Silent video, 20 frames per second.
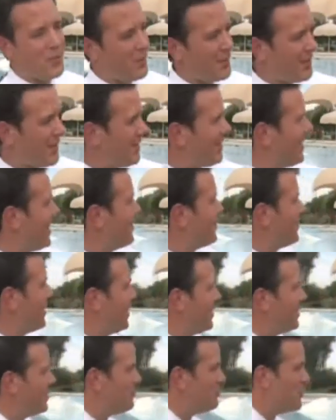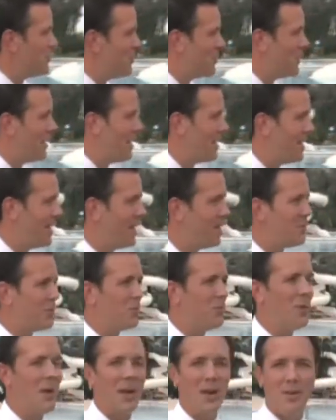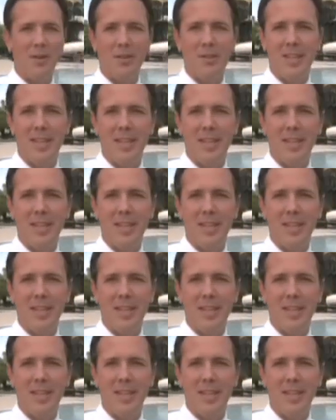so the kids have fun with that as well.